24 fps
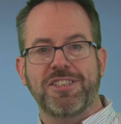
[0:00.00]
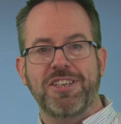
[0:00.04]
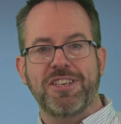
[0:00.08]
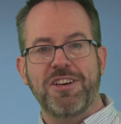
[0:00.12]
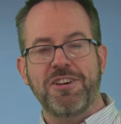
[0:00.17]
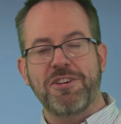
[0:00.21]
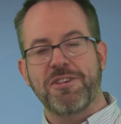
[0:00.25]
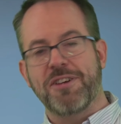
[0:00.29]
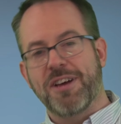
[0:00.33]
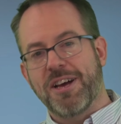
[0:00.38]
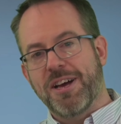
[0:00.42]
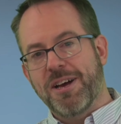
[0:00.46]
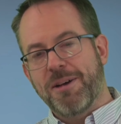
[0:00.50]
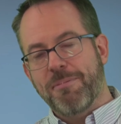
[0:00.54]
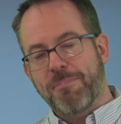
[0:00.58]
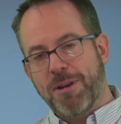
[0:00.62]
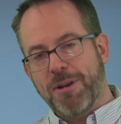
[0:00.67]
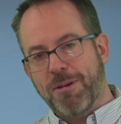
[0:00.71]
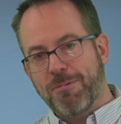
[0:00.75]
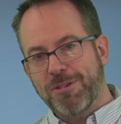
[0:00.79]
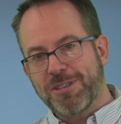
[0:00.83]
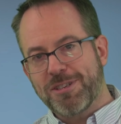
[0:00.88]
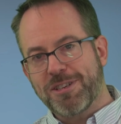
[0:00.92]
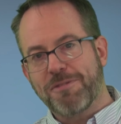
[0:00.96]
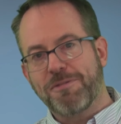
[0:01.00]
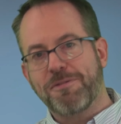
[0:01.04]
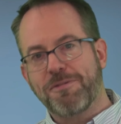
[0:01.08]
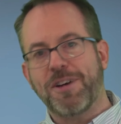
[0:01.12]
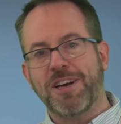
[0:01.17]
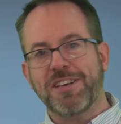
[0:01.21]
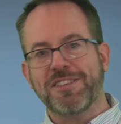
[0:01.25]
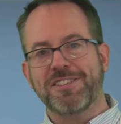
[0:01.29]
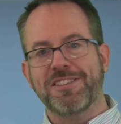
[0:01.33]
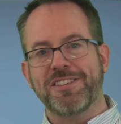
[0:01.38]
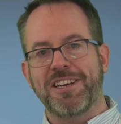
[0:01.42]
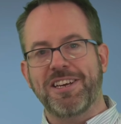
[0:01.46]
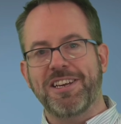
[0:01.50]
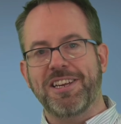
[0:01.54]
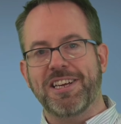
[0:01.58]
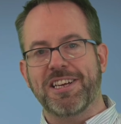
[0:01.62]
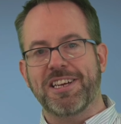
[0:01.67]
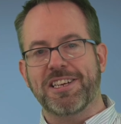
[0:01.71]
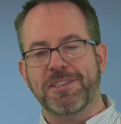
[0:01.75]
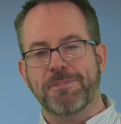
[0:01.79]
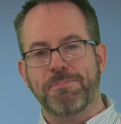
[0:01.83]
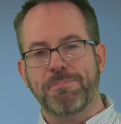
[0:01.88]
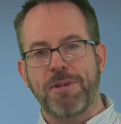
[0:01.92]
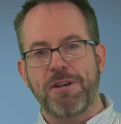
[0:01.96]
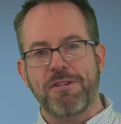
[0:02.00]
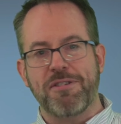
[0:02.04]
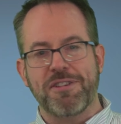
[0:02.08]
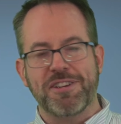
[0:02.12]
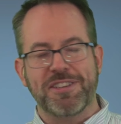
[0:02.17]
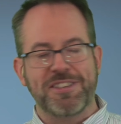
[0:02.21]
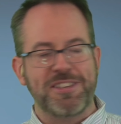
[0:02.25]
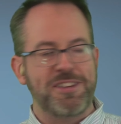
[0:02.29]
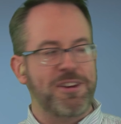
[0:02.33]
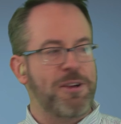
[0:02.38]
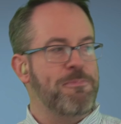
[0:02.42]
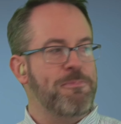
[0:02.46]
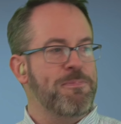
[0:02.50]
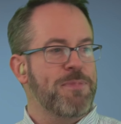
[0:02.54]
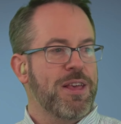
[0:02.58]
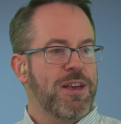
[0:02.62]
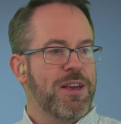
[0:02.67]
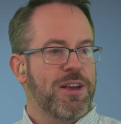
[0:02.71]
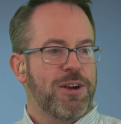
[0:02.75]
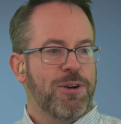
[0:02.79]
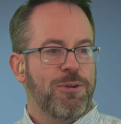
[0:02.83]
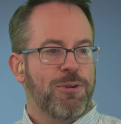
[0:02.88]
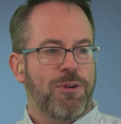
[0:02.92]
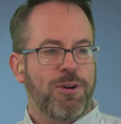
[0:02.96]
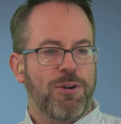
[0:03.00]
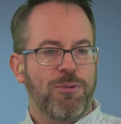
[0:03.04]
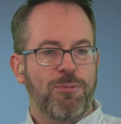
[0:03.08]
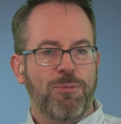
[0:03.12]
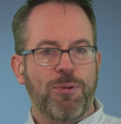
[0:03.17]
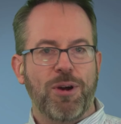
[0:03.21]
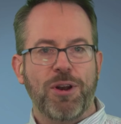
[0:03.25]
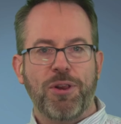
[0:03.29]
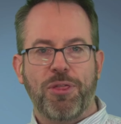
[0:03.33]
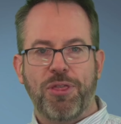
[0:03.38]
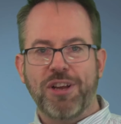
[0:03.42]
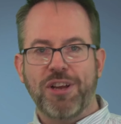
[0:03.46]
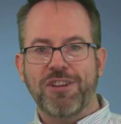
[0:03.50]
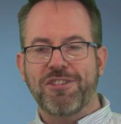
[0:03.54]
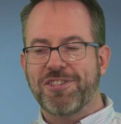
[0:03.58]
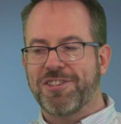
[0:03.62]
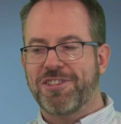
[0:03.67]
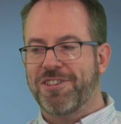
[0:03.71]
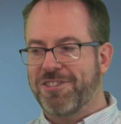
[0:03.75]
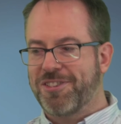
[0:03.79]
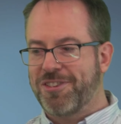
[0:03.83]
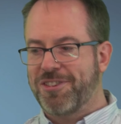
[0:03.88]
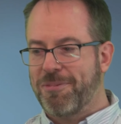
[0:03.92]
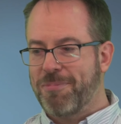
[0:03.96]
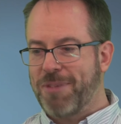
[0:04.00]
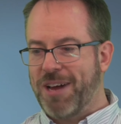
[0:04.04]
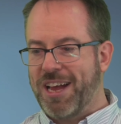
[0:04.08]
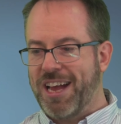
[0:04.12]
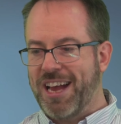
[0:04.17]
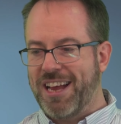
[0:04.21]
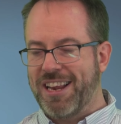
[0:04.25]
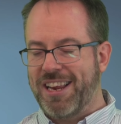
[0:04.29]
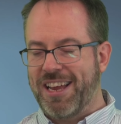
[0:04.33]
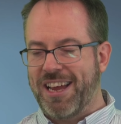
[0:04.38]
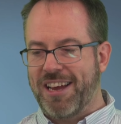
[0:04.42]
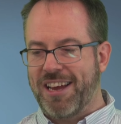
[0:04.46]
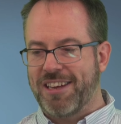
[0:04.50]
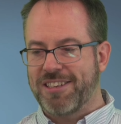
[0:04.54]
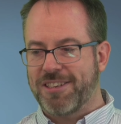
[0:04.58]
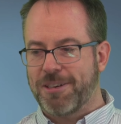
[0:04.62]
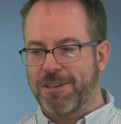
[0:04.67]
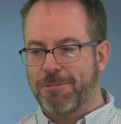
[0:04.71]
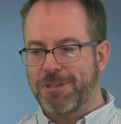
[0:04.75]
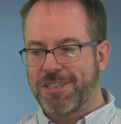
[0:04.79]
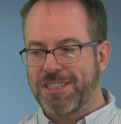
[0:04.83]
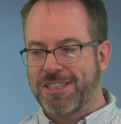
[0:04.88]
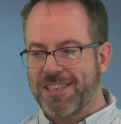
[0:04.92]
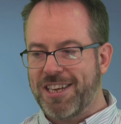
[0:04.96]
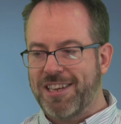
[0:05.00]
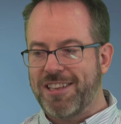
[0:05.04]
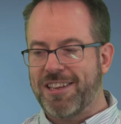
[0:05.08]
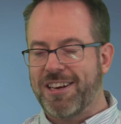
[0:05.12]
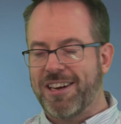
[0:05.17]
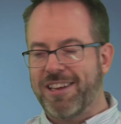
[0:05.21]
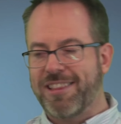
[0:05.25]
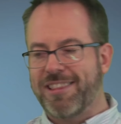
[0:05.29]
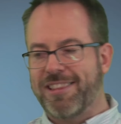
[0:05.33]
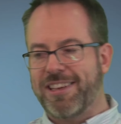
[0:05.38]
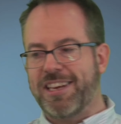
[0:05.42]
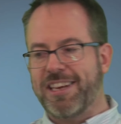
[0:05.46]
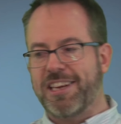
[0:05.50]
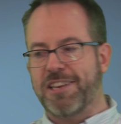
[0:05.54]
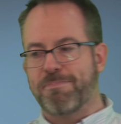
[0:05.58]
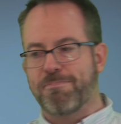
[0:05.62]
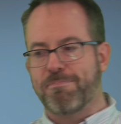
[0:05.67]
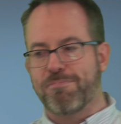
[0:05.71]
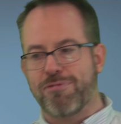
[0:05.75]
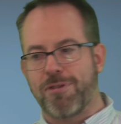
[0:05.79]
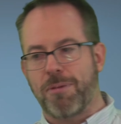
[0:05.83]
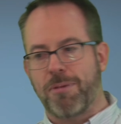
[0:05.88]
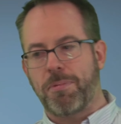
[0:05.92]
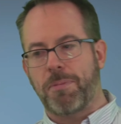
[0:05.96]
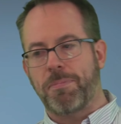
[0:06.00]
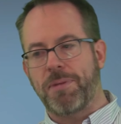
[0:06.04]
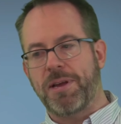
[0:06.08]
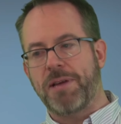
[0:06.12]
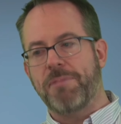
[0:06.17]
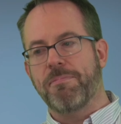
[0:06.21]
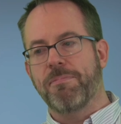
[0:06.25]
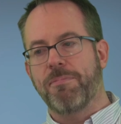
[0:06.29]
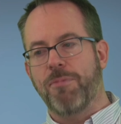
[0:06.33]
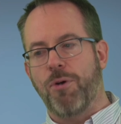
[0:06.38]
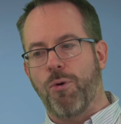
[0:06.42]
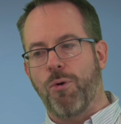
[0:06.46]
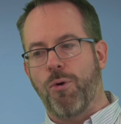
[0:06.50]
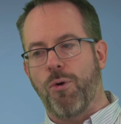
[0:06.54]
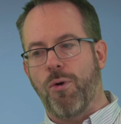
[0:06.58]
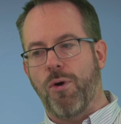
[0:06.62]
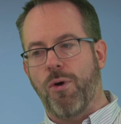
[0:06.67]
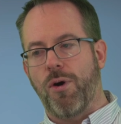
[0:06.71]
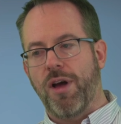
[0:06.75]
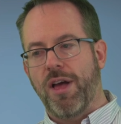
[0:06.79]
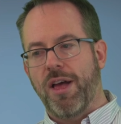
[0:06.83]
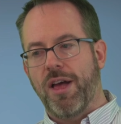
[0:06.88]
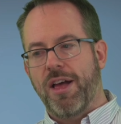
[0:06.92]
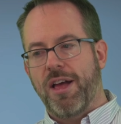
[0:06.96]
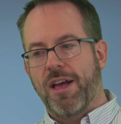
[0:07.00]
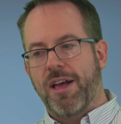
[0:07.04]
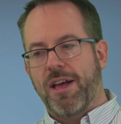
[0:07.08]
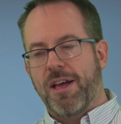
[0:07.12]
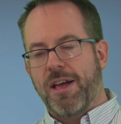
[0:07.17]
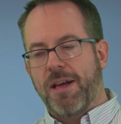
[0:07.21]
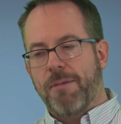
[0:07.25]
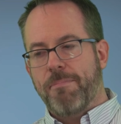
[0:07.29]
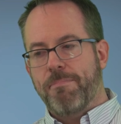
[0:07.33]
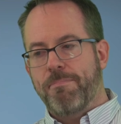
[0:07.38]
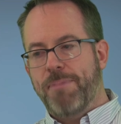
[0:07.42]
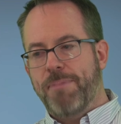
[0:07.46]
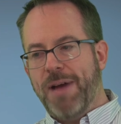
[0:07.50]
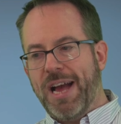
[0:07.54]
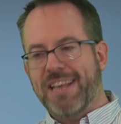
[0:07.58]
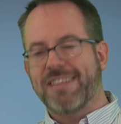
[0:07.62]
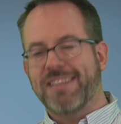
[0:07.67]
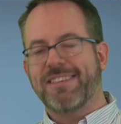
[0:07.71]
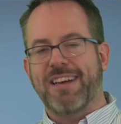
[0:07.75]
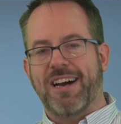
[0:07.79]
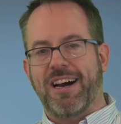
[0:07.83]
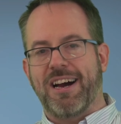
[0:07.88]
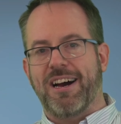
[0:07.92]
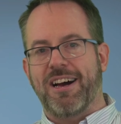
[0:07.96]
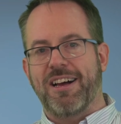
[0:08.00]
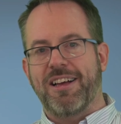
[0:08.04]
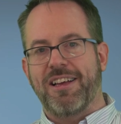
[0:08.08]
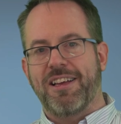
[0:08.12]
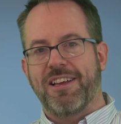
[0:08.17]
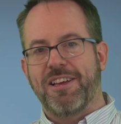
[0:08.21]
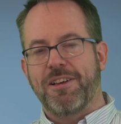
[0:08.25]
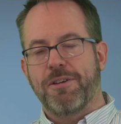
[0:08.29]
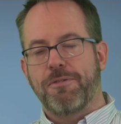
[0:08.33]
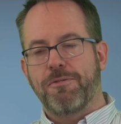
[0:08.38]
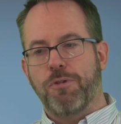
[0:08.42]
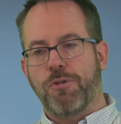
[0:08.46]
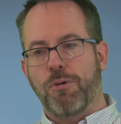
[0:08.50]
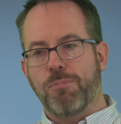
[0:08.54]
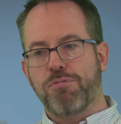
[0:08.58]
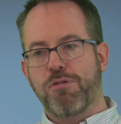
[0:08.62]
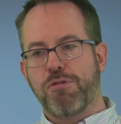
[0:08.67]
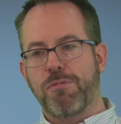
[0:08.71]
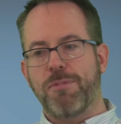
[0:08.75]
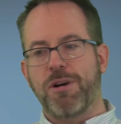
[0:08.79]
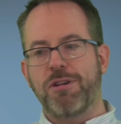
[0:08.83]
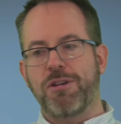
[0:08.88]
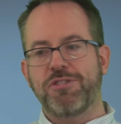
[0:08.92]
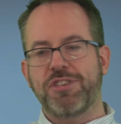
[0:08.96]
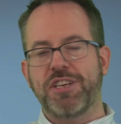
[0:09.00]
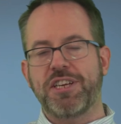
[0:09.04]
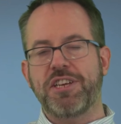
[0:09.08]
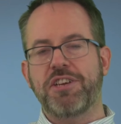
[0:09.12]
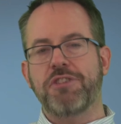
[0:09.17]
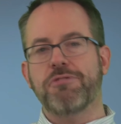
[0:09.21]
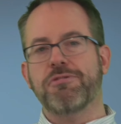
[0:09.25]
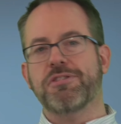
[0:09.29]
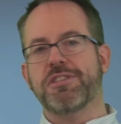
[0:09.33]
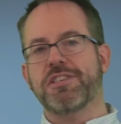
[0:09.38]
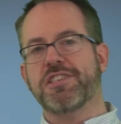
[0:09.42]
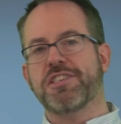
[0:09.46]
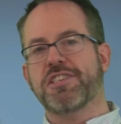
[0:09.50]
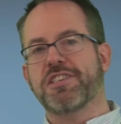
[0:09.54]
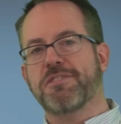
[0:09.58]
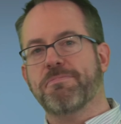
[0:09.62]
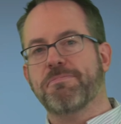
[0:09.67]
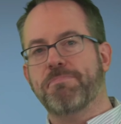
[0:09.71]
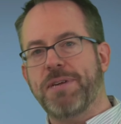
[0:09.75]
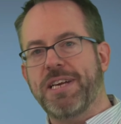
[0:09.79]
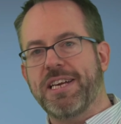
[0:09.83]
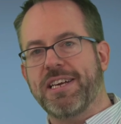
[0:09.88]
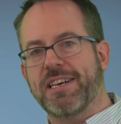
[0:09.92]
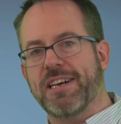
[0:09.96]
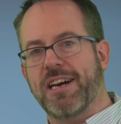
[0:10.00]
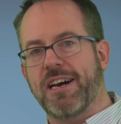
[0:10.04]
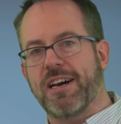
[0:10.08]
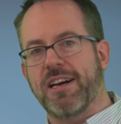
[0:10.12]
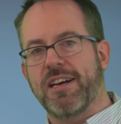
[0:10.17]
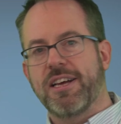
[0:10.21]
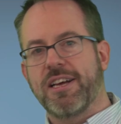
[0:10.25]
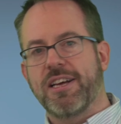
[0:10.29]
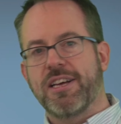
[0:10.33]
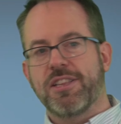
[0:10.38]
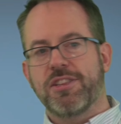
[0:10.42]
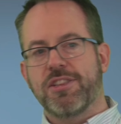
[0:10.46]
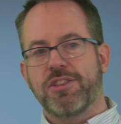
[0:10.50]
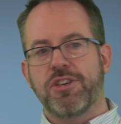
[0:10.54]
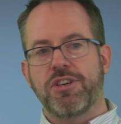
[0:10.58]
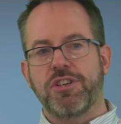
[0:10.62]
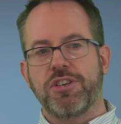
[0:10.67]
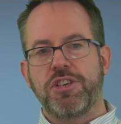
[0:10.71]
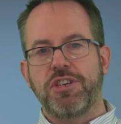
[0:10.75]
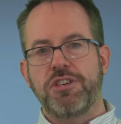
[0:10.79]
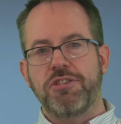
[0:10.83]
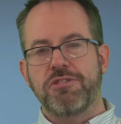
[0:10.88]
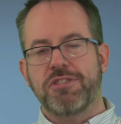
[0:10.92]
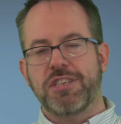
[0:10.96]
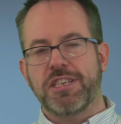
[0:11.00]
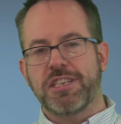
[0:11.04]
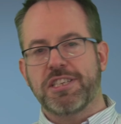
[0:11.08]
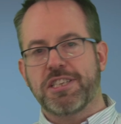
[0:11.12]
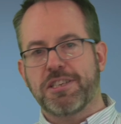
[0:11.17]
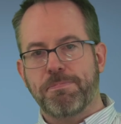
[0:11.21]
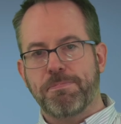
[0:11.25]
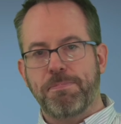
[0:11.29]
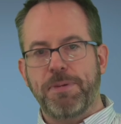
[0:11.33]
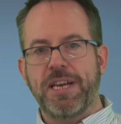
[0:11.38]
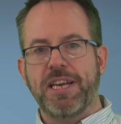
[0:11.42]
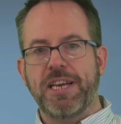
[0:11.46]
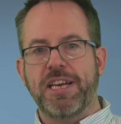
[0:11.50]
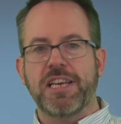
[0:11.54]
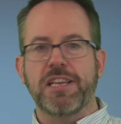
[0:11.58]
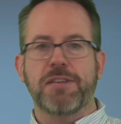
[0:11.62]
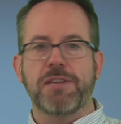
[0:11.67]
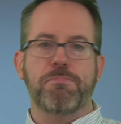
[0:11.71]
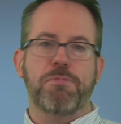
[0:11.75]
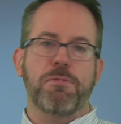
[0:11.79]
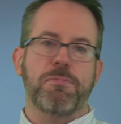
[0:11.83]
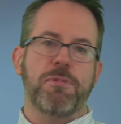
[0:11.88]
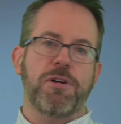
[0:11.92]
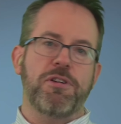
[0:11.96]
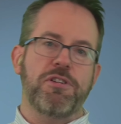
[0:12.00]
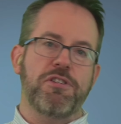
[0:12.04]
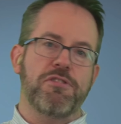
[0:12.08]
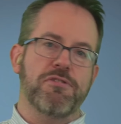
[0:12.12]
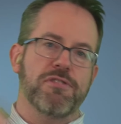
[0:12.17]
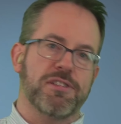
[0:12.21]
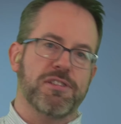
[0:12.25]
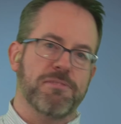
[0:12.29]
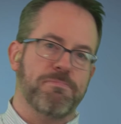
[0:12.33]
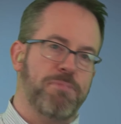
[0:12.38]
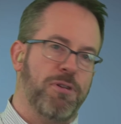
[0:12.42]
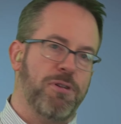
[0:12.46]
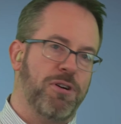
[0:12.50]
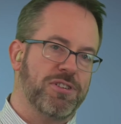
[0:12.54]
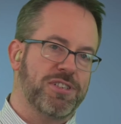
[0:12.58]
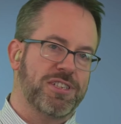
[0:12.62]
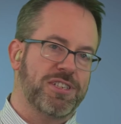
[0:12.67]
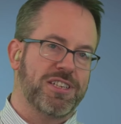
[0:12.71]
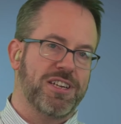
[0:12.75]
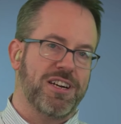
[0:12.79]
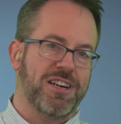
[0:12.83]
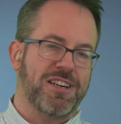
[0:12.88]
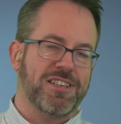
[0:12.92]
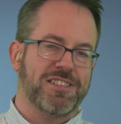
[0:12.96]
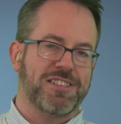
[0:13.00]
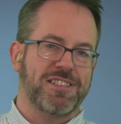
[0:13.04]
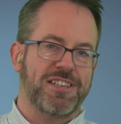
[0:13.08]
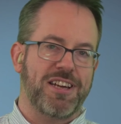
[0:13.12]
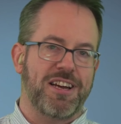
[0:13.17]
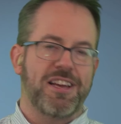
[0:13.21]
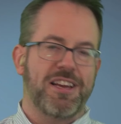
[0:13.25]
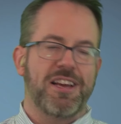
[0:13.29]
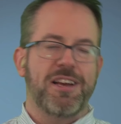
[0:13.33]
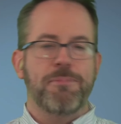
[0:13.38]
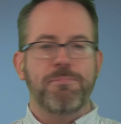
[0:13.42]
too. But it was a fascinating experience. You know, one thing just off the top of my head here is I would say that I think it's probably better for promoting you as a speaker than using speaking to promote you as a podcaster.